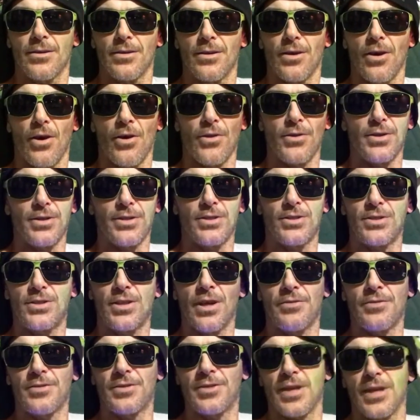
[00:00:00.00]
all this
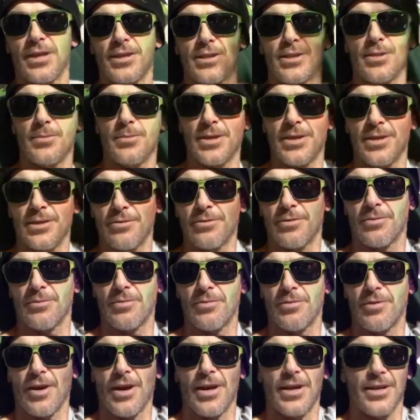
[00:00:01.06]
stuff sent to me from
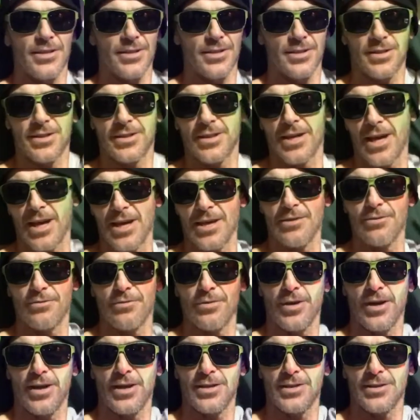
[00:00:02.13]
friends, kite
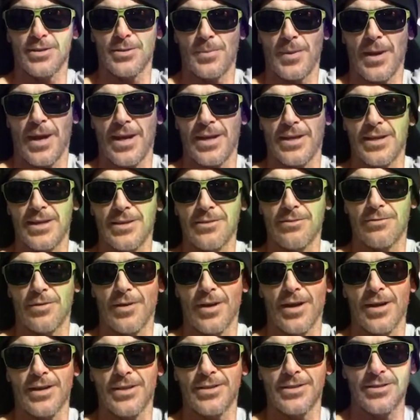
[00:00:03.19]
friends, painting
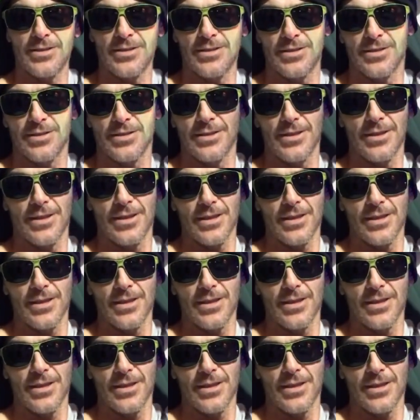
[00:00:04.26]
friends.